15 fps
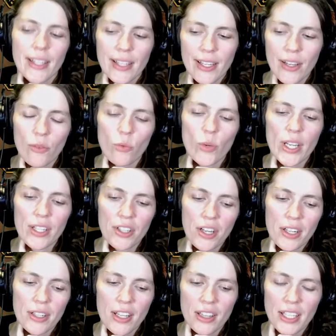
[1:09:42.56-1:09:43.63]
If we had
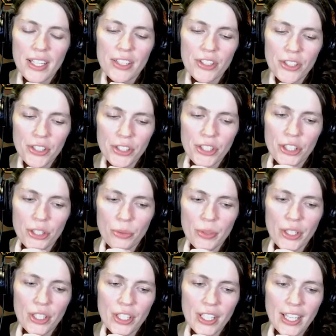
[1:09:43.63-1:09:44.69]
gotten a land earlier, we
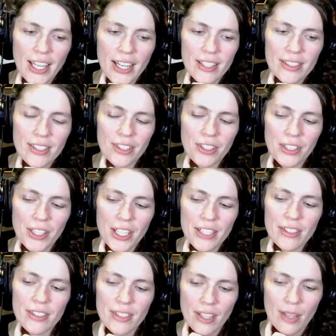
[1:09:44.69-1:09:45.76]
could have cast our
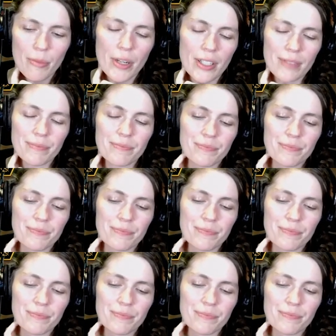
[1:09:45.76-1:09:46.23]
Colossus Hammer